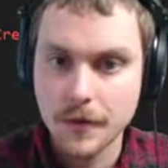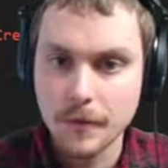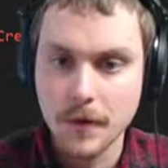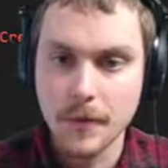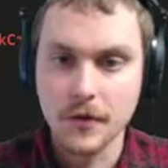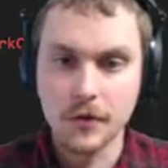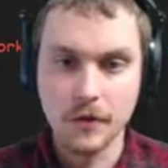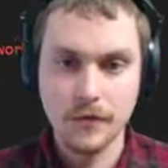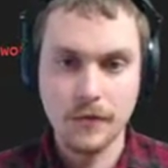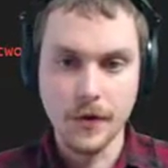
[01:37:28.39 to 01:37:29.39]
Maybe I should
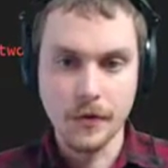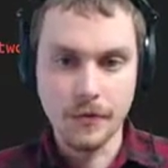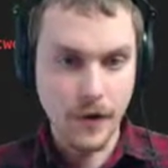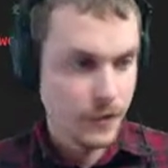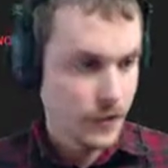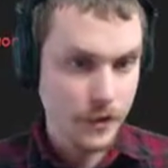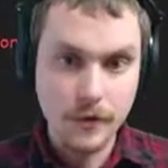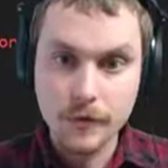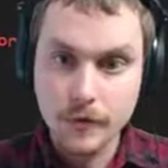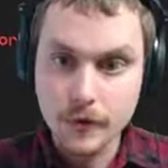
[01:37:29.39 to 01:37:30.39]
have, you know, validated
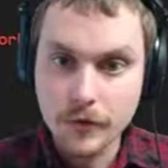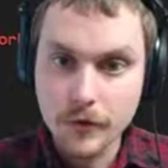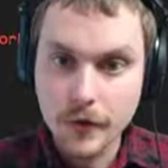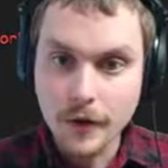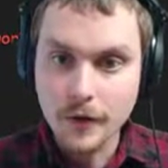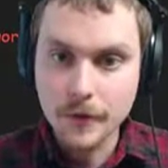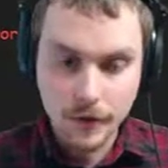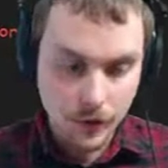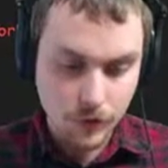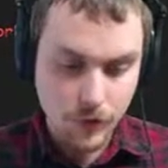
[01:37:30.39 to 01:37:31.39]
this first.
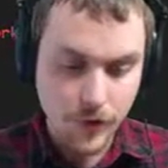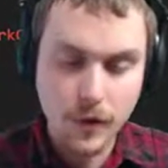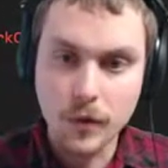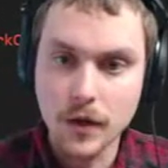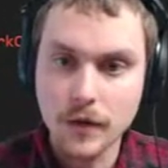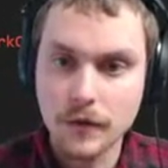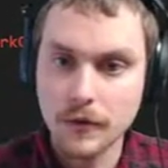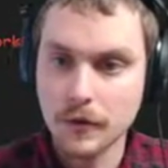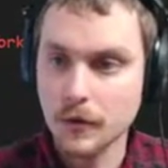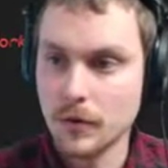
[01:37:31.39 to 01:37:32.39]
Okay, so I think we need to
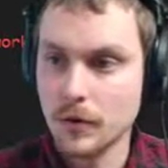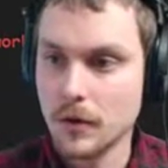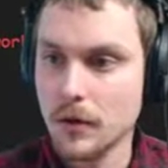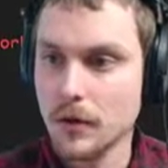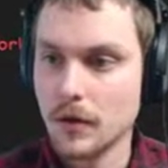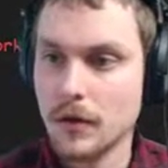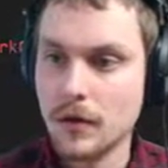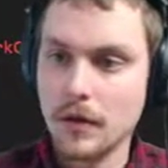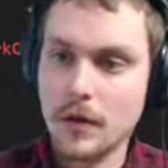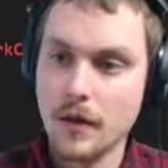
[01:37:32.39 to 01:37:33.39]
do
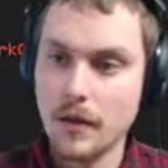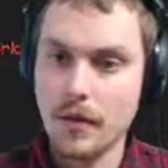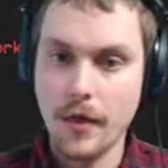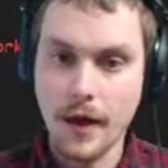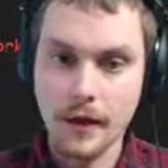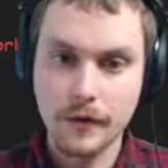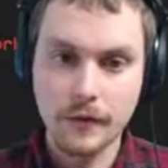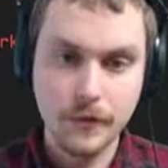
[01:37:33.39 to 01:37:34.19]
that.